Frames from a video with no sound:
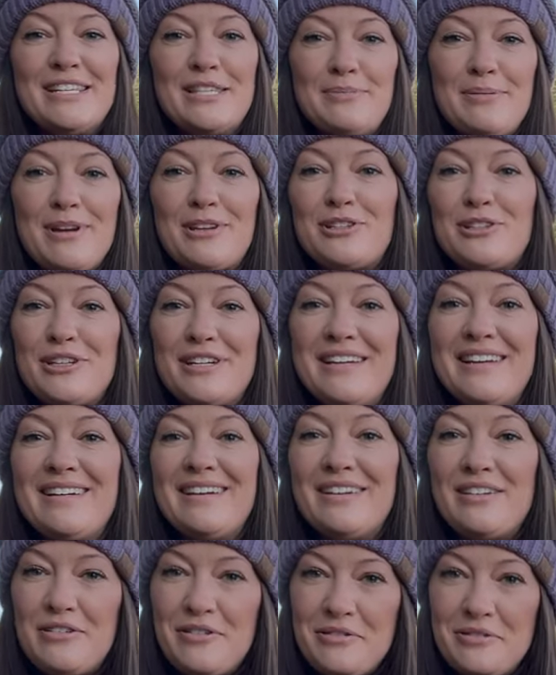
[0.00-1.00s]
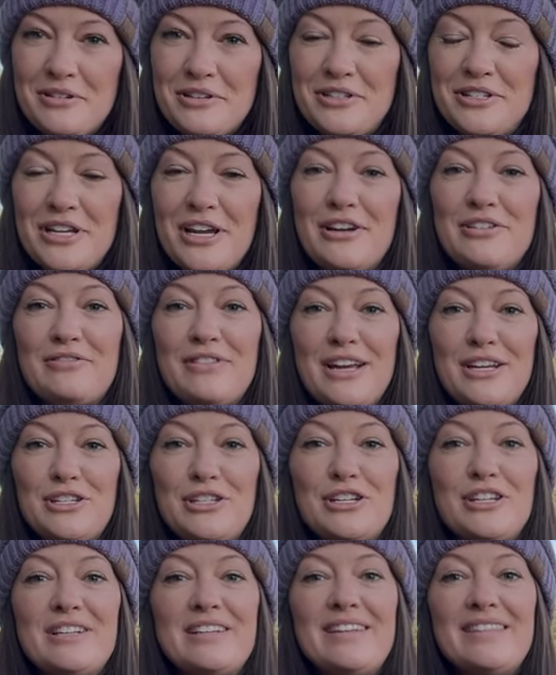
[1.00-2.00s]
especially an older
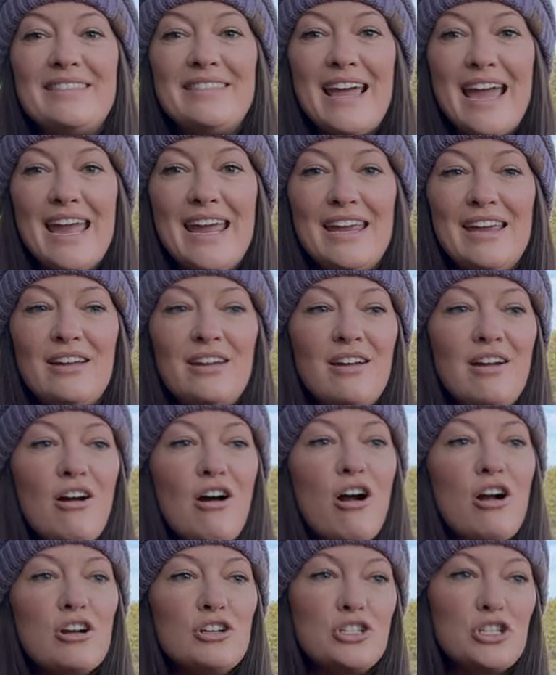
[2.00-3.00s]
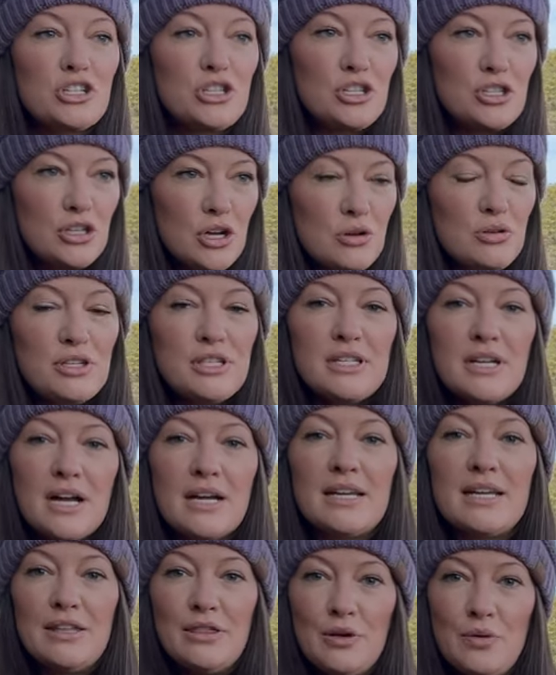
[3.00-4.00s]
generation, they are just so
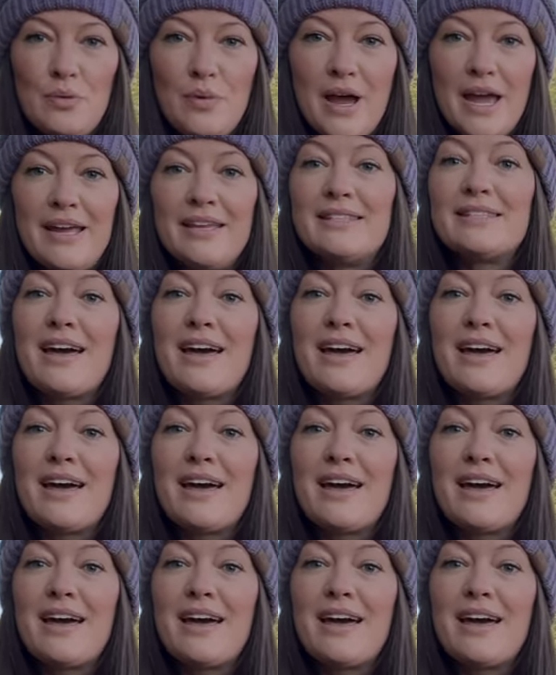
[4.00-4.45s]
stuck in the way.